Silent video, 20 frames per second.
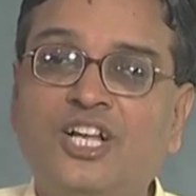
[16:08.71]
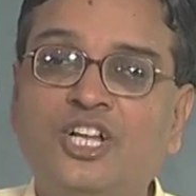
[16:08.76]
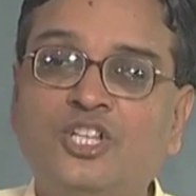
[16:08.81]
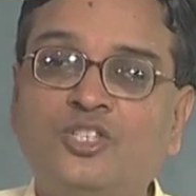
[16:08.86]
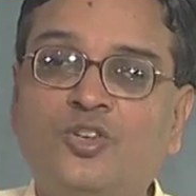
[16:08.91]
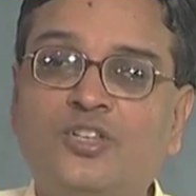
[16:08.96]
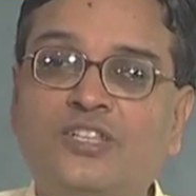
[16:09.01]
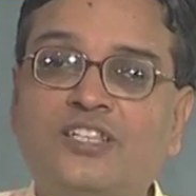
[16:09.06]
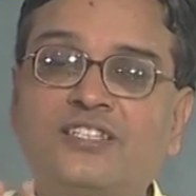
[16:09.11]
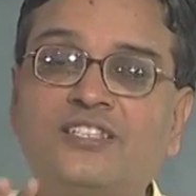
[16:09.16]

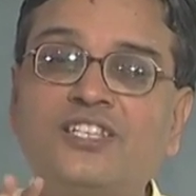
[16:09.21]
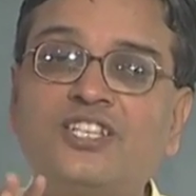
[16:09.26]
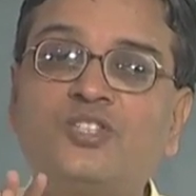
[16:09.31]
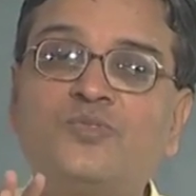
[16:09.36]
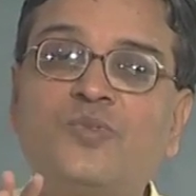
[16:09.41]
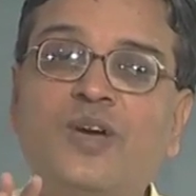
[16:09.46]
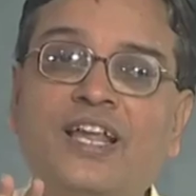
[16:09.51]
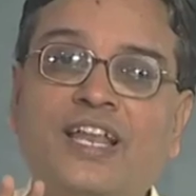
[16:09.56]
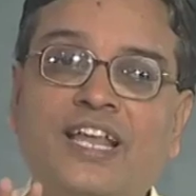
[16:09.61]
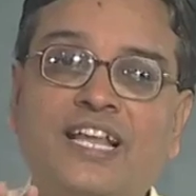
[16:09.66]
So, this is
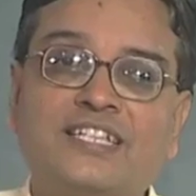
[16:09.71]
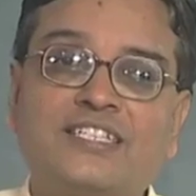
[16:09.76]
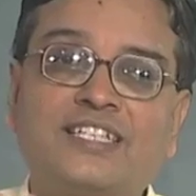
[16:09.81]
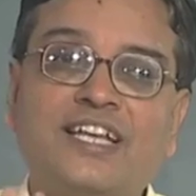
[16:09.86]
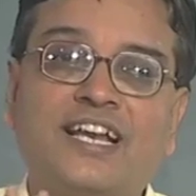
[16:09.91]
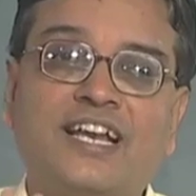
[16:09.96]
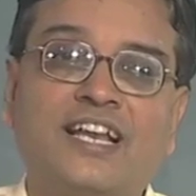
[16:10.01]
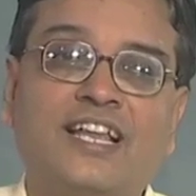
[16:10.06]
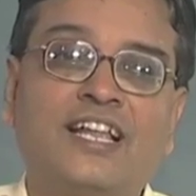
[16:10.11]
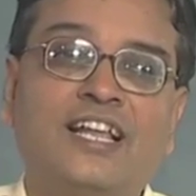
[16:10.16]
where I
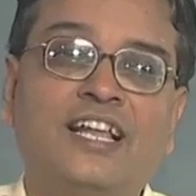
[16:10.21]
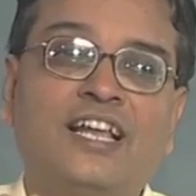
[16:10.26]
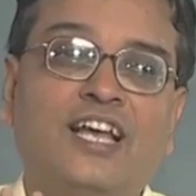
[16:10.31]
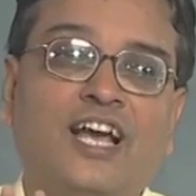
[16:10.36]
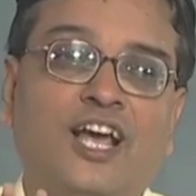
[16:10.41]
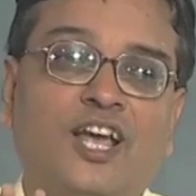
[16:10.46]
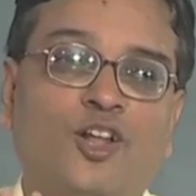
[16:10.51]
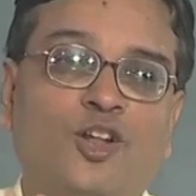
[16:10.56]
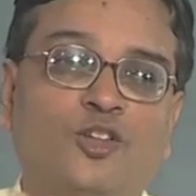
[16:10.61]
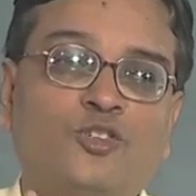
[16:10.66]
said,
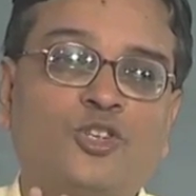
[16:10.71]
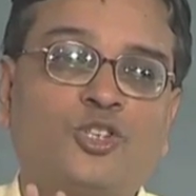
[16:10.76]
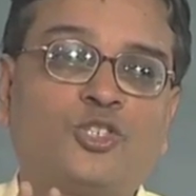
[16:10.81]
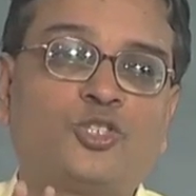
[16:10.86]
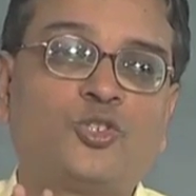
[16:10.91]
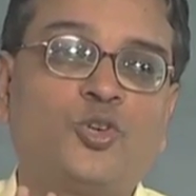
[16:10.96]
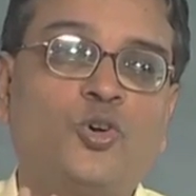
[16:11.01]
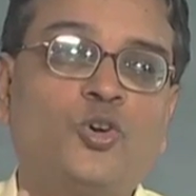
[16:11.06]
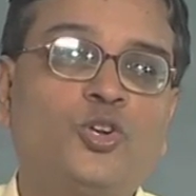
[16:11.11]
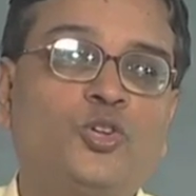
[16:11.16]
I also
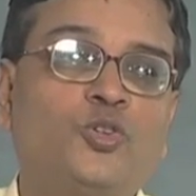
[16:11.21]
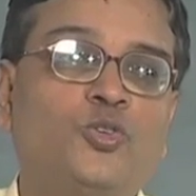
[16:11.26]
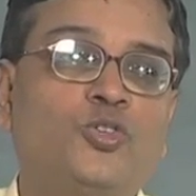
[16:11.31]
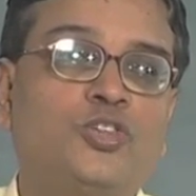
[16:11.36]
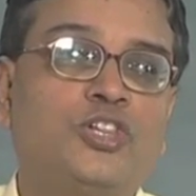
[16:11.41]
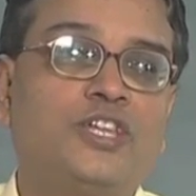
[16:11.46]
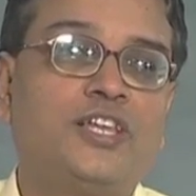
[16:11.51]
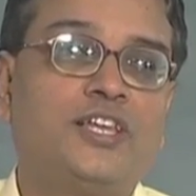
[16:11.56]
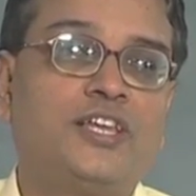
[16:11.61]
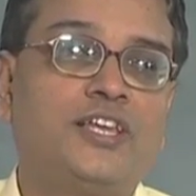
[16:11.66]
showed you
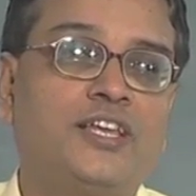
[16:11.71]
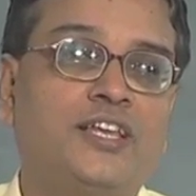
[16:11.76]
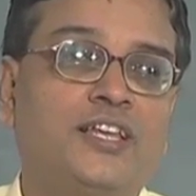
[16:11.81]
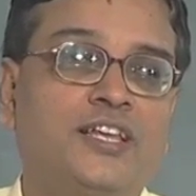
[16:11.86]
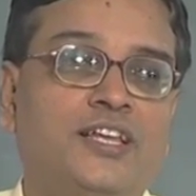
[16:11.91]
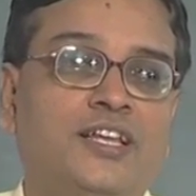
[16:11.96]
the